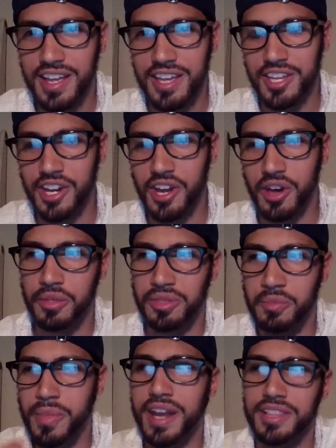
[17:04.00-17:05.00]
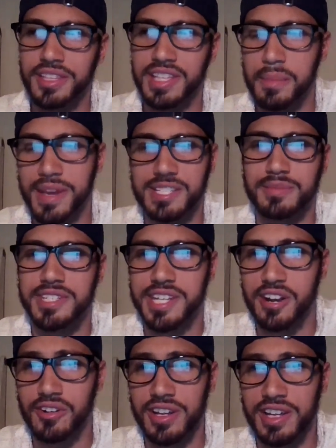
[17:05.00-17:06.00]
you know, the, the main thing that makes them
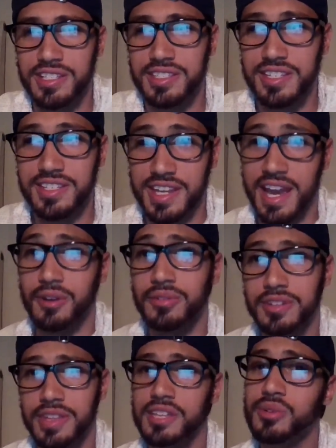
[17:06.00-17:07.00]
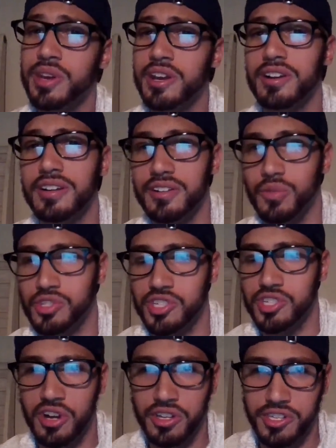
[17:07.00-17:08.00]
scary is the sound that you hear, which is
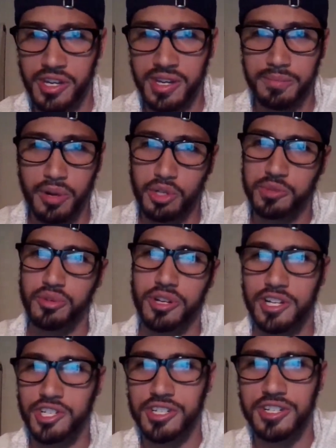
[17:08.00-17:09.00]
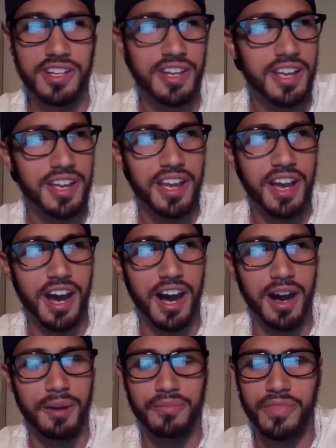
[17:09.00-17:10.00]
all done in post-production.
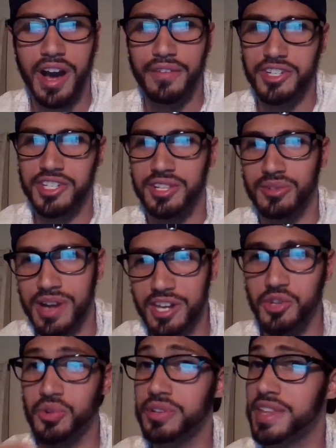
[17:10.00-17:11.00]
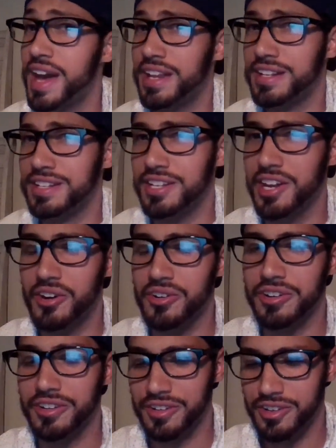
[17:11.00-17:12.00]
Um obviously they're not doing that, you know,
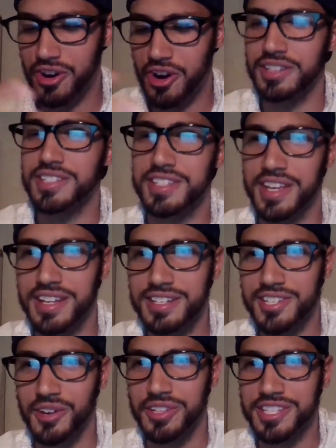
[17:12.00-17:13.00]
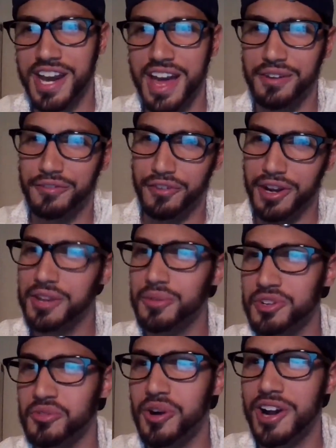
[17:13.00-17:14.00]
on set, so it's kind of funny
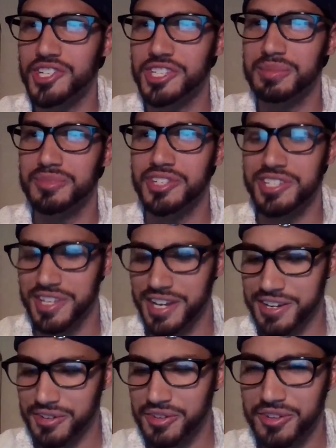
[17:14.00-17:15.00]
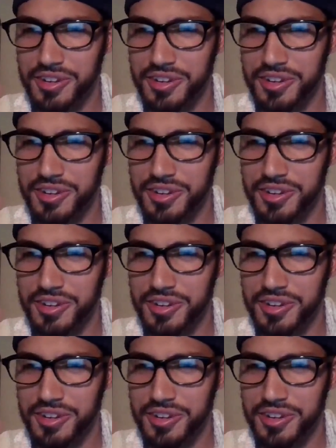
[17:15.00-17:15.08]
when you're watching them just like,